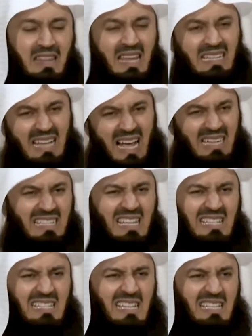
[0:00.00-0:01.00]
that
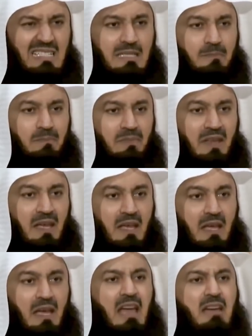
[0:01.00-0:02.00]
hadith says
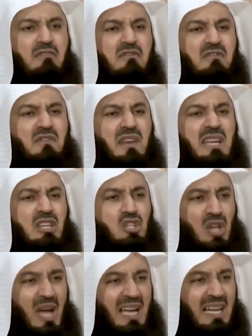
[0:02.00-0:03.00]
every
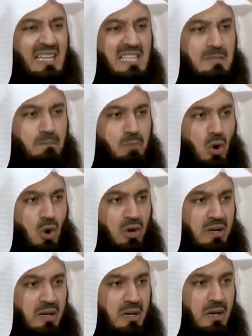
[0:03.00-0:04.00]
child is
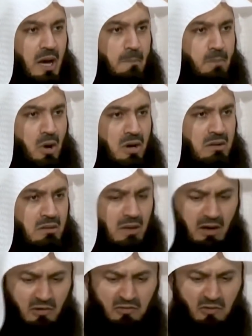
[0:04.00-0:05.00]
born upon
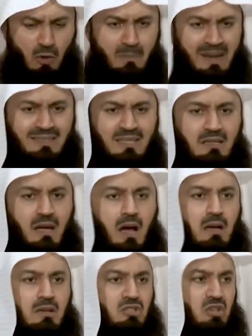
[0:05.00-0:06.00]
a formatted
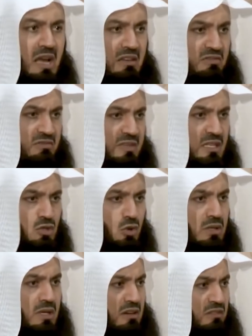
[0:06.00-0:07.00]
hard drive. That's called